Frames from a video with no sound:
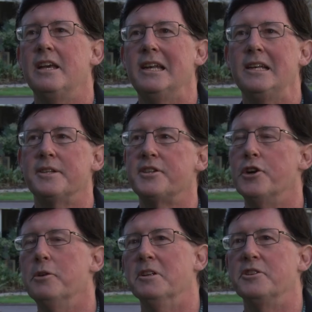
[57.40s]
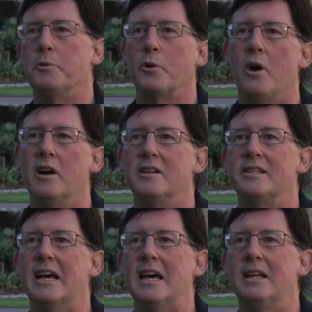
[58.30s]
any disturbance requires
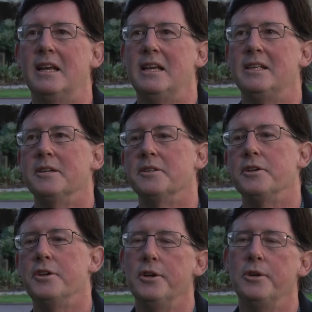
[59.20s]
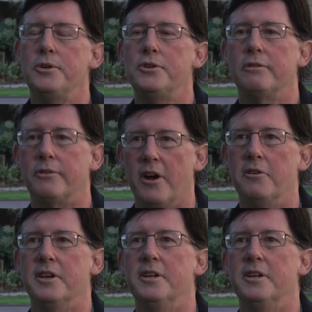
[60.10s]
that. So it's a huge growth